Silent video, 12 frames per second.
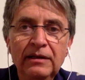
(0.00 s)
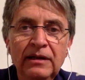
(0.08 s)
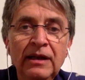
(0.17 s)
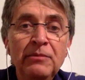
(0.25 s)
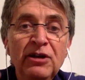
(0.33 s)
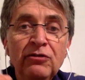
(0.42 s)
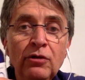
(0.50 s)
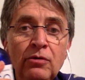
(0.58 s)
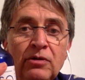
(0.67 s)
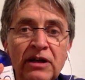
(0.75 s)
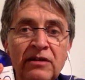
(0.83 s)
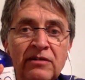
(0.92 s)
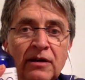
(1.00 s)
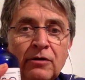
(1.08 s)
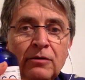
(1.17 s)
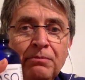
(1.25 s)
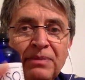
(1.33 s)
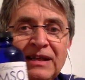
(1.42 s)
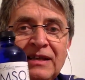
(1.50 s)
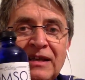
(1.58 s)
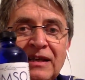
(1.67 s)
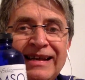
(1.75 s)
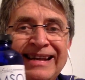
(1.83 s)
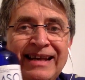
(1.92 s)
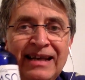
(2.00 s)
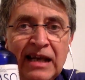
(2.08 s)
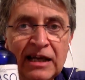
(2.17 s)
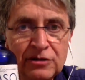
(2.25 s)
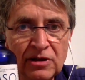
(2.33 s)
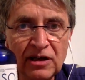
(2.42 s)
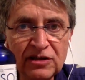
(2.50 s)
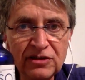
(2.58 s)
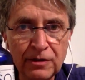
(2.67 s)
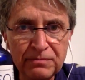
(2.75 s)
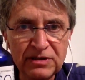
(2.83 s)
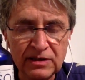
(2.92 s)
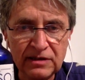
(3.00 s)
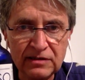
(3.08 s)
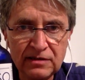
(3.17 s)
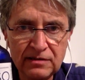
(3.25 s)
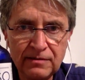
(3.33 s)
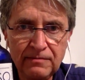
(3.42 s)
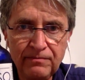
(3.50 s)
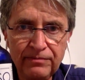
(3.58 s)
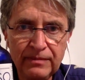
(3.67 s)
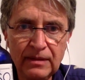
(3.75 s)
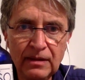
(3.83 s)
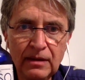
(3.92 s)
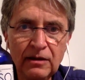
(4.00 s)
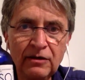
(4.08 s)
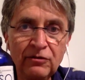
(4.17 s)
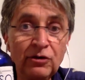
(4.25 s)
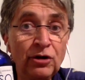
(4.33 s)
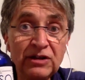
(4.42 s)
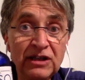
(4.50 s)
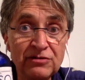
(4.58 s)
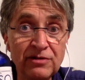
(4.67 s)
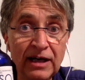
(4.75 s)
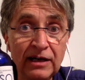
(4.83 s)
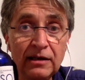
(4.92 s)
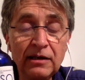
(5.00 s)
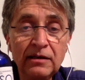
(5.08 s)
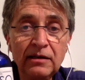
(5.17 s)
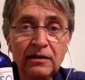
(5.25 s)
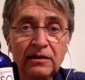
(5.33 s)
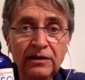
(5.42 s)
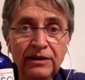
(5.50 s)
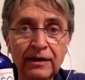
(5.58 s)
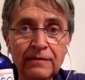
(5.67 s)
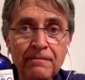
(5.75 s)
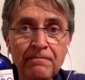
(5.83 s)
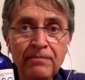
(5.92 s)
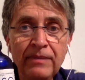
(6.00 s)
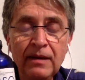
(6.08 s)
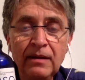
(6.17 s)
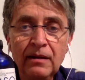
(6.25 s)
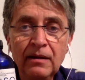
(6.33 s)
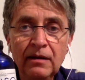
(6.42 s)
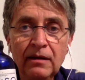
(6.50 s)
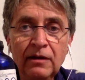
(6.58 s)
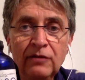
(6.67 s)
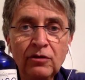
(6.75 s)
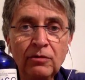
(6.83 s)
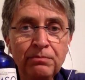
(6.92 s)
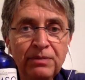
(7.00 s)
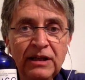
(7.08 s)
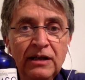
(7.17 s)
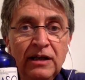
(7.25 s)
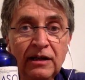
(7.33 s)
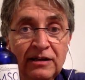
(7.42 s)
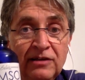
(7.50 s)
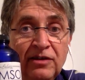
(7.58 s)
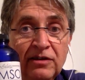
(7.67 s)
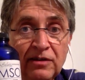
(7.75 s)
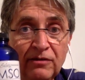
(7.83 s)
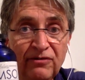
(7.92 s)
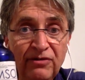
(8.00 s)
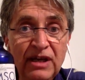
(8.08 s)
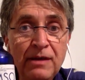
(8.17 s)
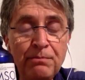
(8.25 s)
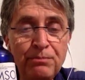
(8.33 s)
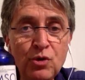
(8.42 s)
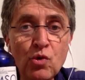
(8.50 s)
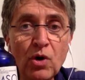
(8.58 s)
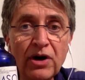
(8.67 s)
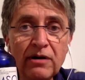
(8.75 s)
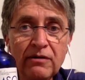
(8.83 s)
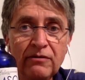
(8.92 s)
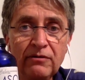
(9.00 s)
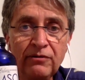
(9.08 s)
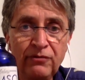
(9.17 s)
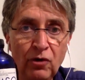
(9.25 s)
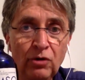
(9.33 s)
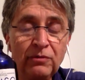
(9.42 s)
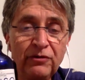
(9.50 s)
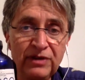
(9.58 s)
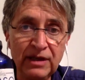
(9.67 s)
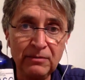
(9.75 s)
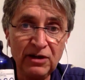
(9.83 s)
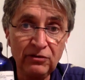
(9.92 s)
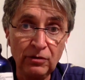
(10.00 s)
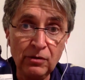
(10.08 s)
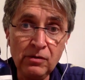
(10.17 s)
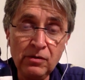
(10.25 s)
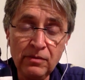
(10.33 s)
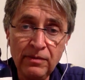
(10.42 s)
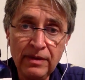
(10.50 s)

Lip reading: DMSO is a completely natural substance. It's not a drug, yeah? It's completely, this is a very pure form of DMSO